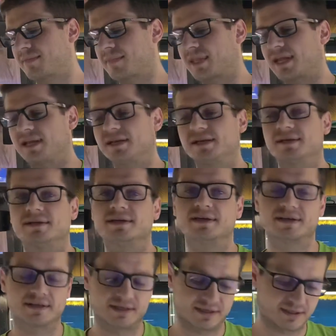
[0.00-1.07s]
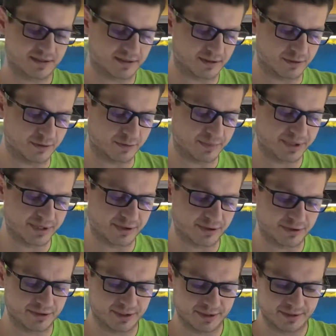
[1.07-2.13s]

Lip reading: And lo and behold,